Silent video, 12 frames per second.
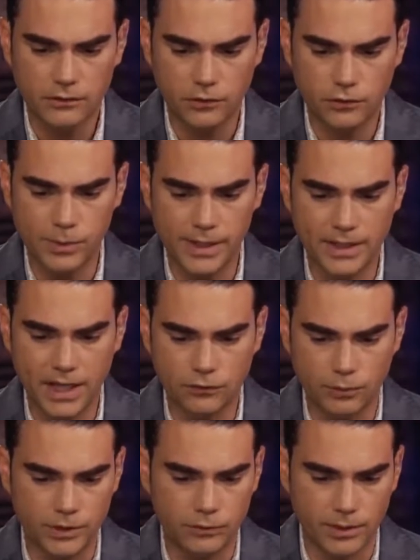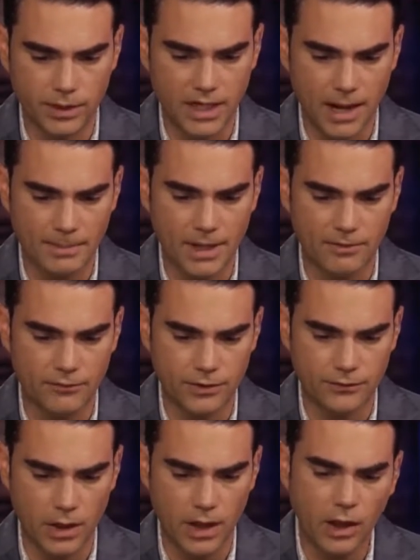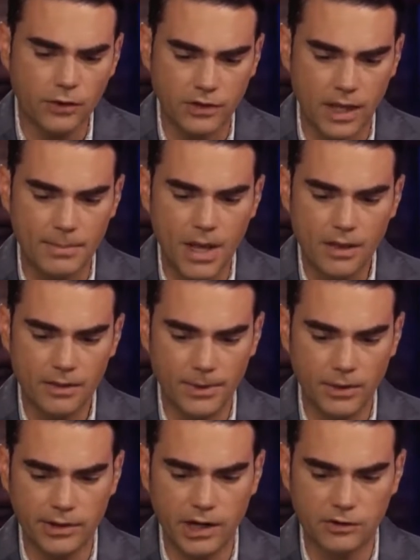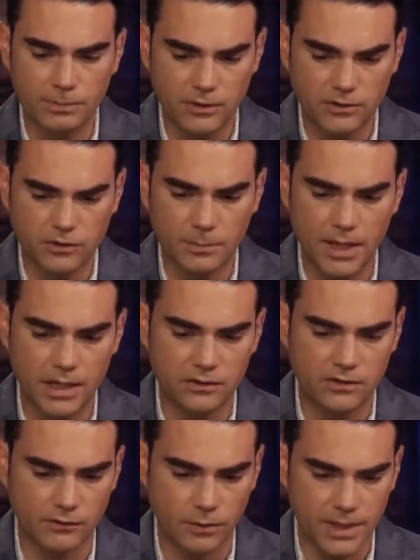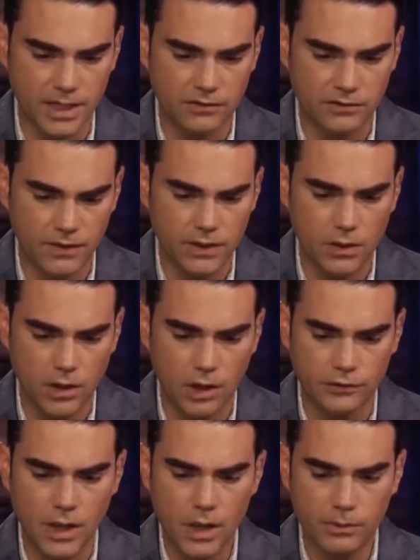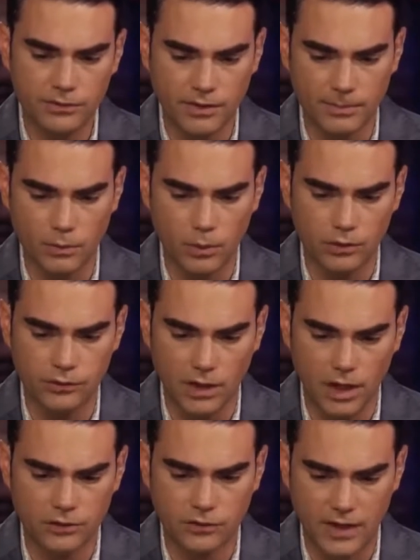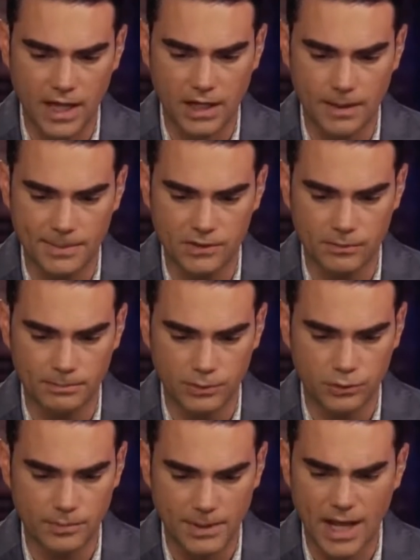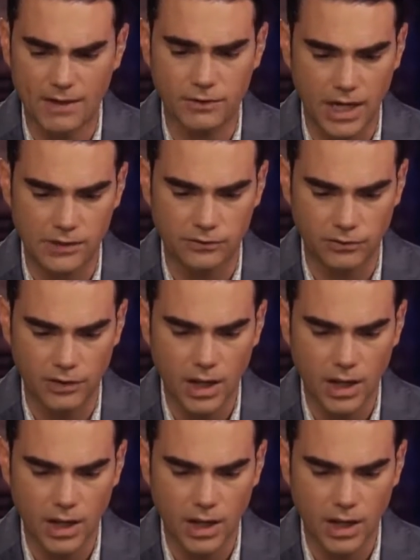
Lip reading: Since tweeting last week, Twitter cannot become a free-for-all hellscape, the billionaire has participated in several meetings and video calls with some of the world's largest ad companies and blue-chip advertisers,